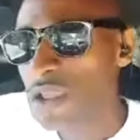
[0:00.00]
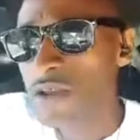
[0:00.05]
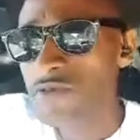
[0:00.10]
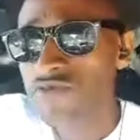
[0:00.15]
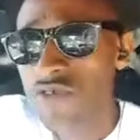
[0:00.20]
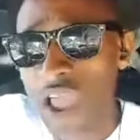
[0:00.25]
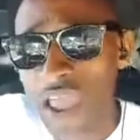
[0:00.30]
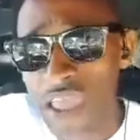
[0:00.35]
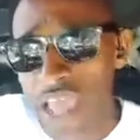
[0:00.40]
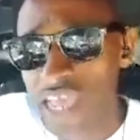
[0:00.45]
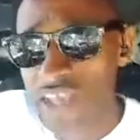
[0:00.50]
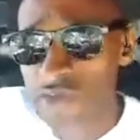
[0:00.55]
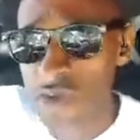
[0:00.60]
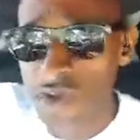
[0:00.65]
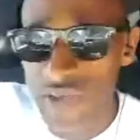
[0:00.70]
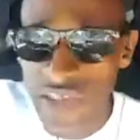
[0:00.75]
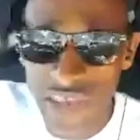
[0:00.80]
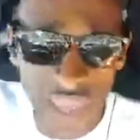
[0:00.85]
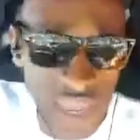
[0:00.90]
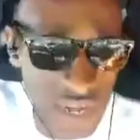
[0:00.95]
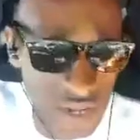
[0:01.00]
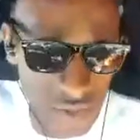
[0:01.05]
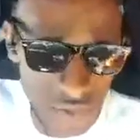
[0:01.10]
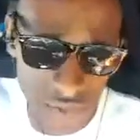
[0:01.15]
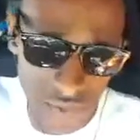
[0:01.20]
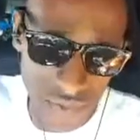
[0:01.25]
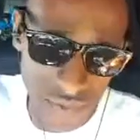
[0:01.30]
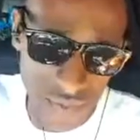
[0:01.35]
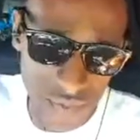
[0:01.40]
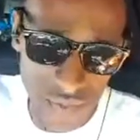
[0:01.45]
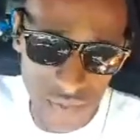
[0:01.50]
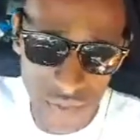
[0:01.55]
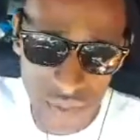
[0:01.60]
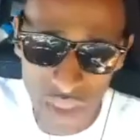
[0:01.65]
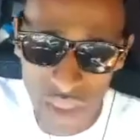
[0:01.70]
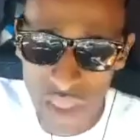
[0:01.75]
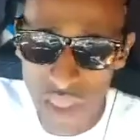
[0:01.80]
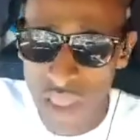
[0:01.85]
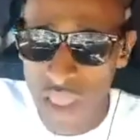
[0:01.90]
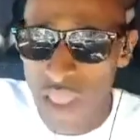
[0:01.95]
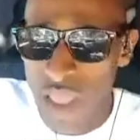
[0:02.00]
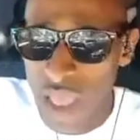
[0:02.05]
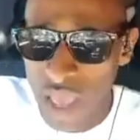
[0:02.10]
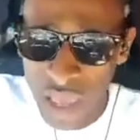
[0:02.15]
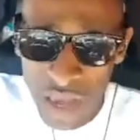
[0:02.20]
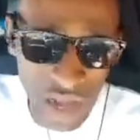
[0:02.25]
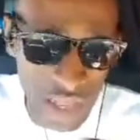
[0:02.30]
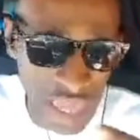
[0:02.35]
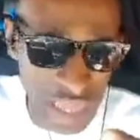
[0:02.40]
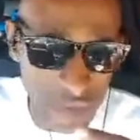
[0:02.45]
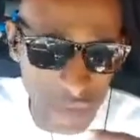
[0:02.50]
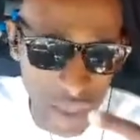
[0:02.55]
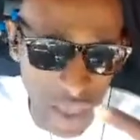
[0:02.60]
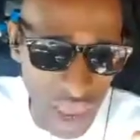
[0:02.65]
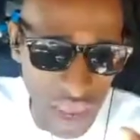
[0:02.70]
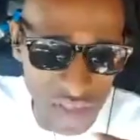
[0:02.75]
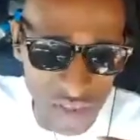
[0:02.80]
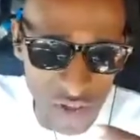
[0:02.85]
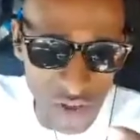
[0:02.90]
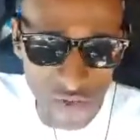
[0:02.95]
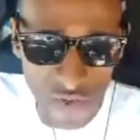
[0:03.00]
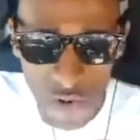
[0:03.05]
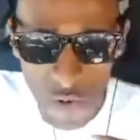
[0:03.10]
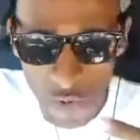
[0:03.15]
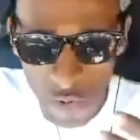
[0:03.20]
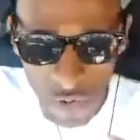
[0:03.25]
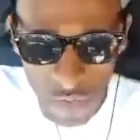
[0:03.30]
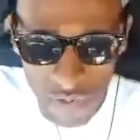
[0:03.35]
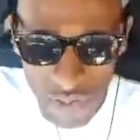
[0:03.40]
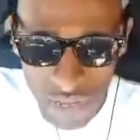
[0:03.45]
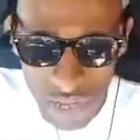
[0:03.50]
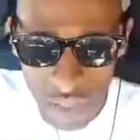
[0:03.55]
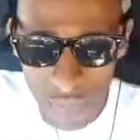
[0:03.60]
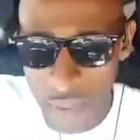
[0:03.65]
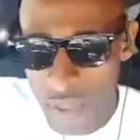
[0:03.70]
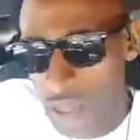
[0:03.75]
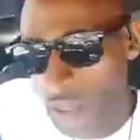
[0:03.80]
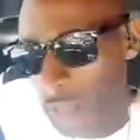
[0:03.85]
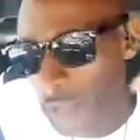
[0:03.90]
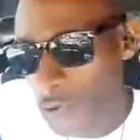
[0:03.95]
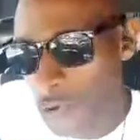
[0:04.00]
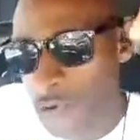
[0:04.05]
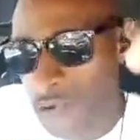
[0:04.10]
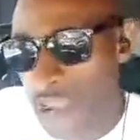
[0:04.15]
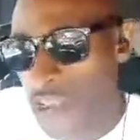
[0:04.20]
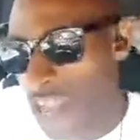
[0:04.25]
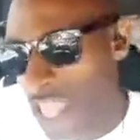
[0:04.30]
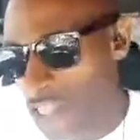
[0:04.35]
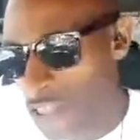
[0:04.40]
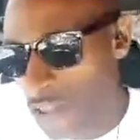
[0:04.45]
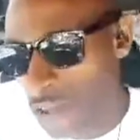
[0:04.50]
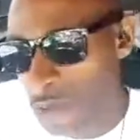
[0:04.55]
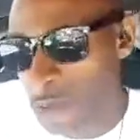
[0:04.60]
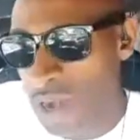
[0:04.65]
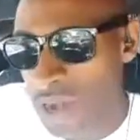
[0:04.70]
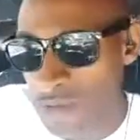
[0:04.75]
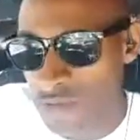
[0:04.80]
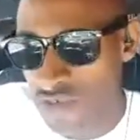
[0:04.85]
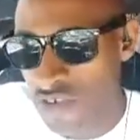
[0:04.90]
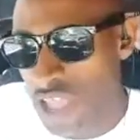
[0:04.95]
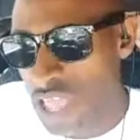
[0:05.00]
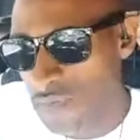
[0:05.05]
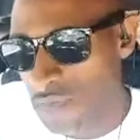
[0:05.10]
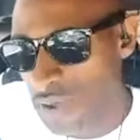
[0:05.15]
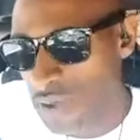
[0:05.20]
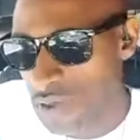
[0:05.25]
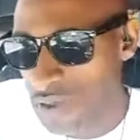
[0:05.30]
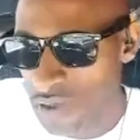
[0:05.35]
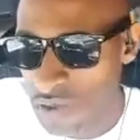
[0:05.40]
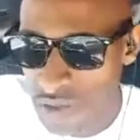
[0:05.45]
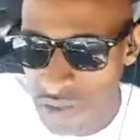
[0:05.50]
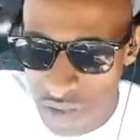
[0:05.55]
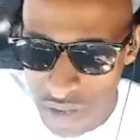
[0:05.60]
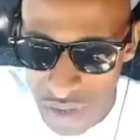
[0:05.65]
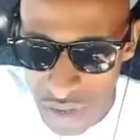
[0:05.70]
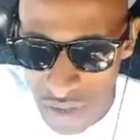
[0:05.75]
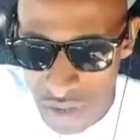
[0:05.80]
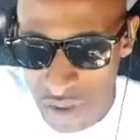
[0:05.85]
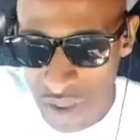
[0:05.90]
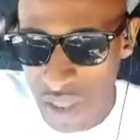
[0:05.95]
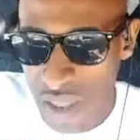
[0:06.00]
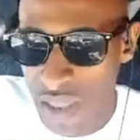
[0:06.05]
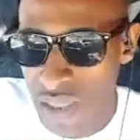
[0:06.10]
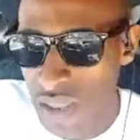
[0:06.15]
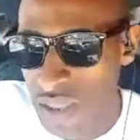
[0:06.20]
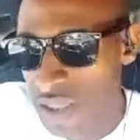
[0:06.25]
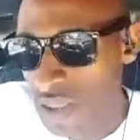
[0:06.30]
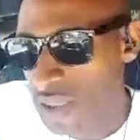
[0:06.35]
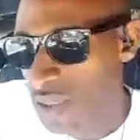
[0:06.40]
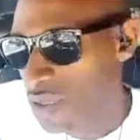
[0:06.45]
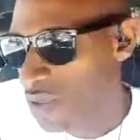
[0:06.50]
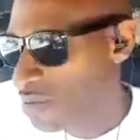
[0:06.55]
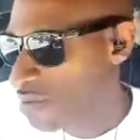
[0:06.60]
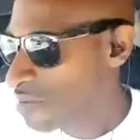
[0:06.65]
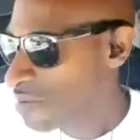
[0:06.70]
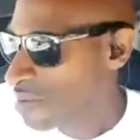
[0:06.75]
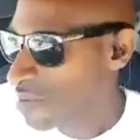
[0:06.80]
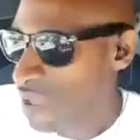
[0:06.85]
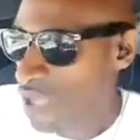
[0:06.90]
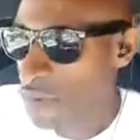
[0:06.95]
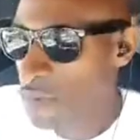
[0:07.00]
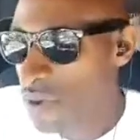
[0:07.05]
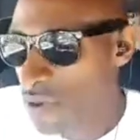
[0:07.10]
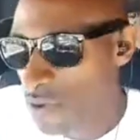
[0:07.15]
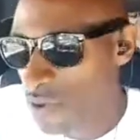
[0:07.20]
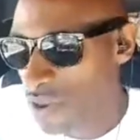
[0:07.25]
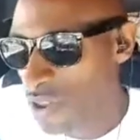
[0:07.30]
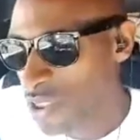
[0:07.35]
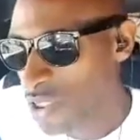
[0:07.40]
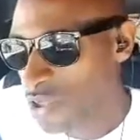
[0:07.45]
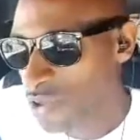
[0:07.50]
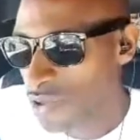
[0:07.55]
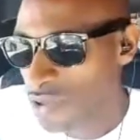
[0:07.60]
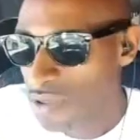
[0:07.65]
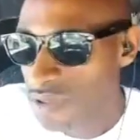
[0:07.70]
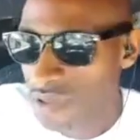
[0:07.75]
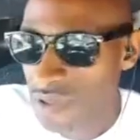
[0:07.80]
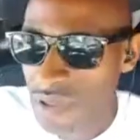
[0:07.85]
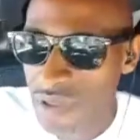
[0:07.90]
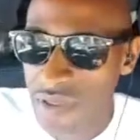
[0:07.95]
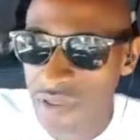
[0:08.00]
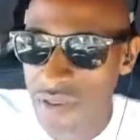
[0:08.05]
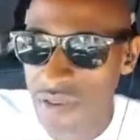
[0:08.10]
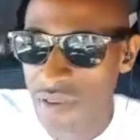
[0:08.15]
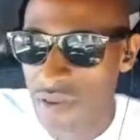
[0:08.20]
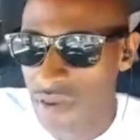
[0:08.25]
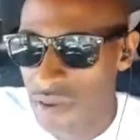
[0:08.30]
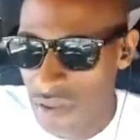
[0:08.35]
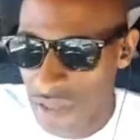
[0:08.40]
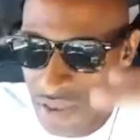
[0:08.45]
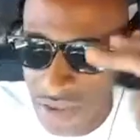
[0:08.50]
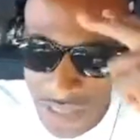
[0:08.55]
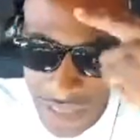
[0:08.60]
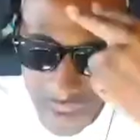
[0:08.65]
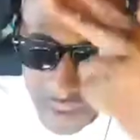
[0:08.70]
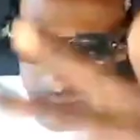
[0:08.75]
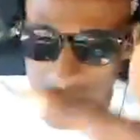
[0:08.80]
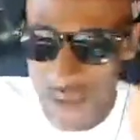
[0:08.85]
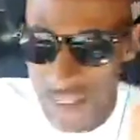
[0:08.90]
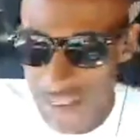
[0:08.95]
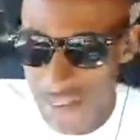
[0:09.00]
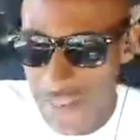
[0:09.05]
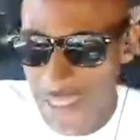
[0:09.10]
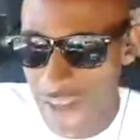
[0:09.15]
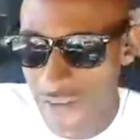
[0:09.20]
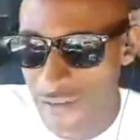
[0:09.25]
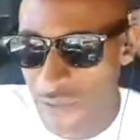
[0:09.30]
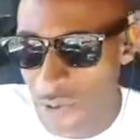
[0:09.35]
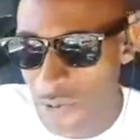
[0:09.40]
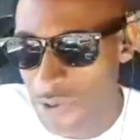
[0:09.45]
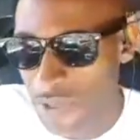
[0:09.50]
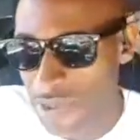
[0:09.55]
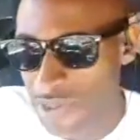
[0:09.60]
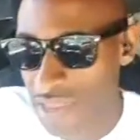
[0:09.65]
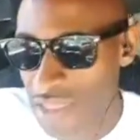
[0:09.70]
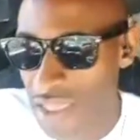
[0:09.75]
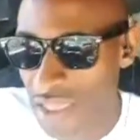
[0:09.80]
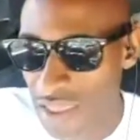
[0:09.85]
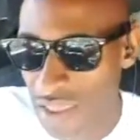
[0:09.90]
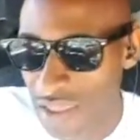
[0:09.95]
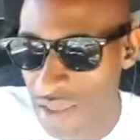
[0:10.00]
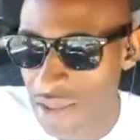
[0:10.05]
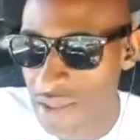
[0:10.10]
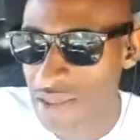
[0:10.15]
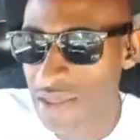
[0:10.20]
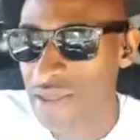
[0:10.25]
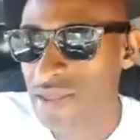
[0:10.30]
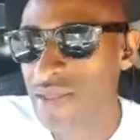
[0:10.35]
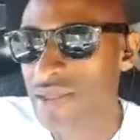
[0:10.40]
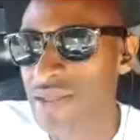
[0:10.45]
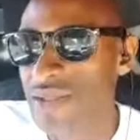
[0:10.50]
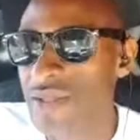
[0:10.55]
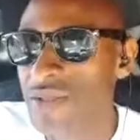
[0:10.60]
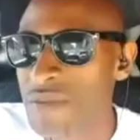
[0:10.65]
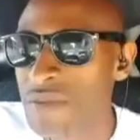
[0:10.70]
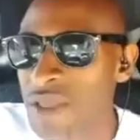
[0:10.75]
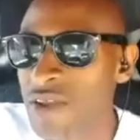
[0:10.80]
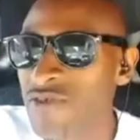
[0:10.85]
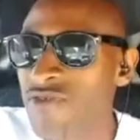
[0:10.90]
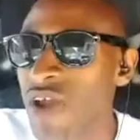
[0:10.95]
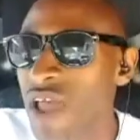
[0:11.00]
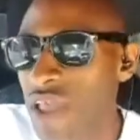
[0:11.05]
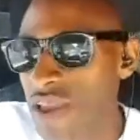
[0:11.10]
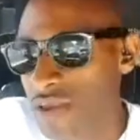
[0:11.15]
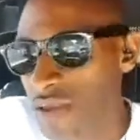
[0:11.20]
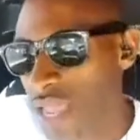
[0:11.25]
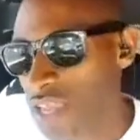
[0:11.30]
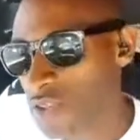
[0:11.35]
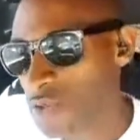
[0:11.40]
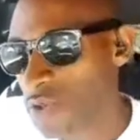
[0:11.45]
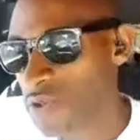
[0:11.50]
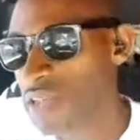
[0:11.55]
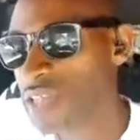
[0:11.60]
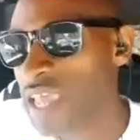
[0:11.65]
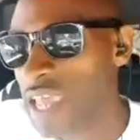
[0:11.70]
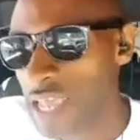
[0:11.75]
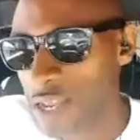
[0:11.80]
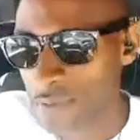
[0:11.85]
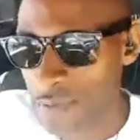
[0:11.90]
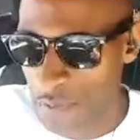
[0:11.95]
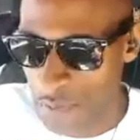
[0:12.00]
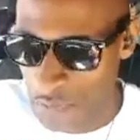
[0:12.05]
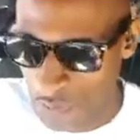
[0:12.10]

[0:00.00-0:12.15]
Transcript: right, as I was saying, I gotta keep my eyes on the road, obviously. I'm not looking at you while I'm driving. Yeah? Can't be looking at you. Gotta stay focused out here. Right, as I was saying,